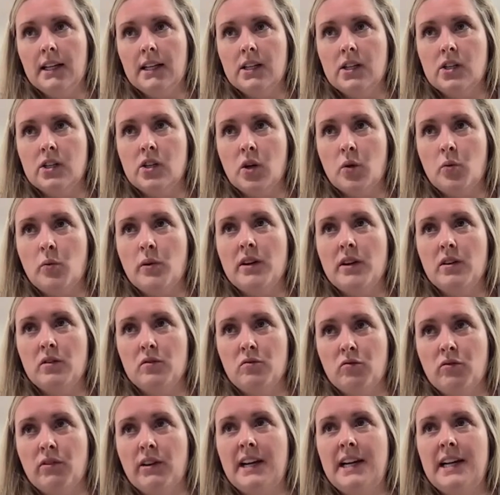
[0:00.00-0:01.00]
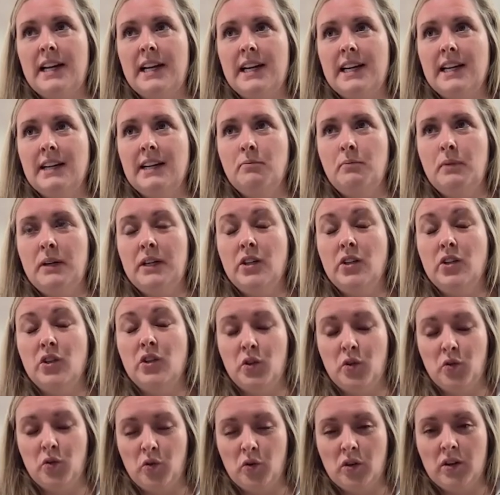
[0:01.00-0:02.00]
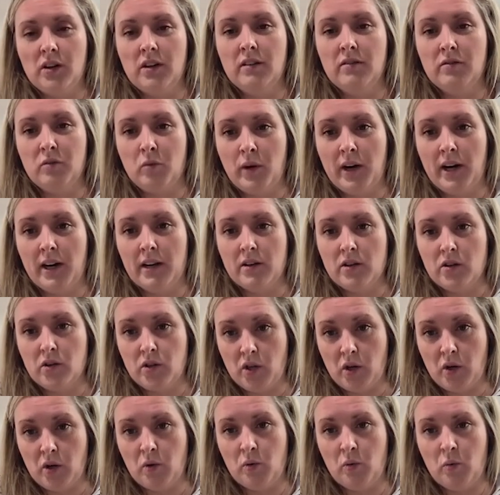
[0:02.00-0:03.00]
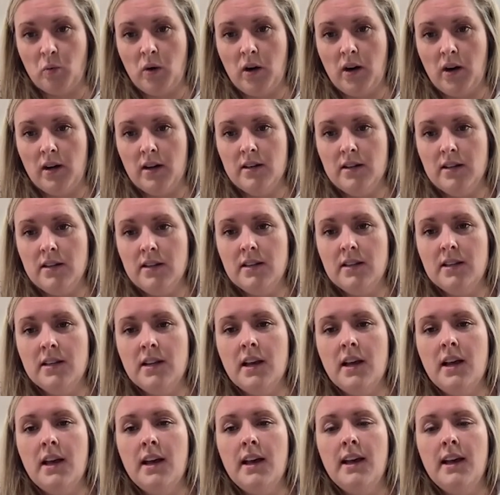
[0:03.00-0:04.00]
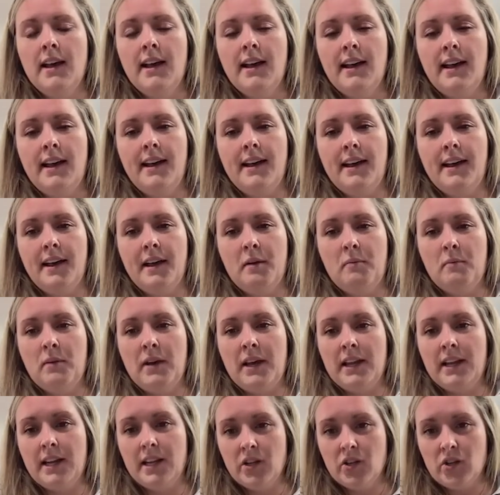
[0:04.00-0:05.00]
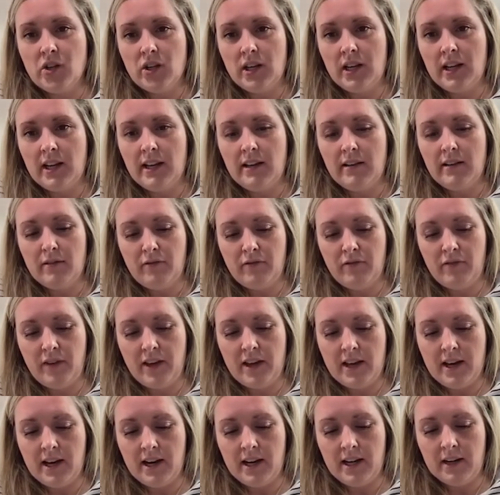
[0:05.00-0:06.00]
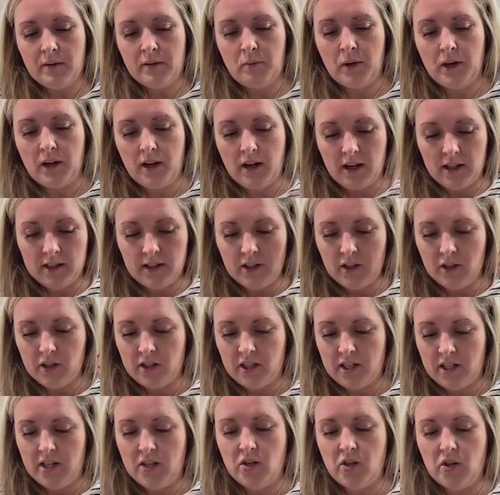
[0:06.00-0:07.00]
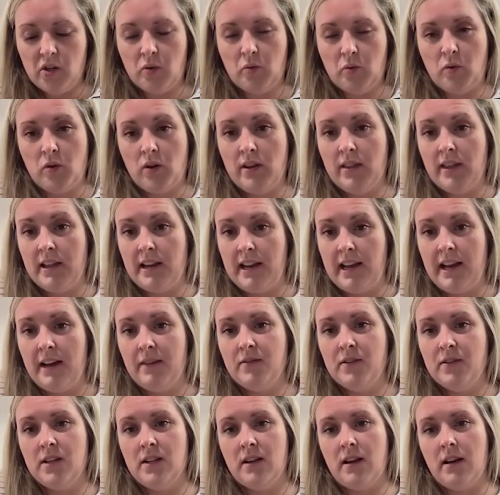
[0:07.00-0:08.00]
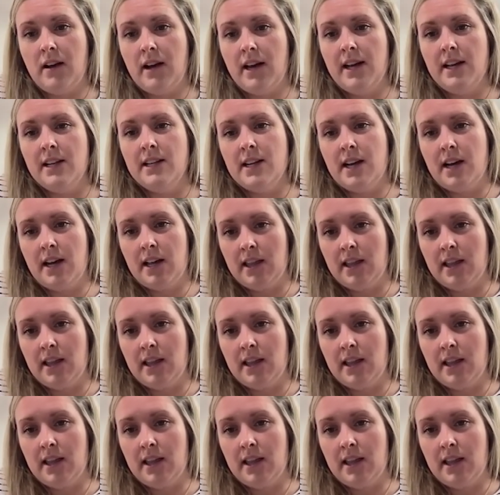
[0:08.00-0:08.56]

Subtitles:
so we could really be sure of where the zone was. Initially, Fia, because her seizures were on the left side,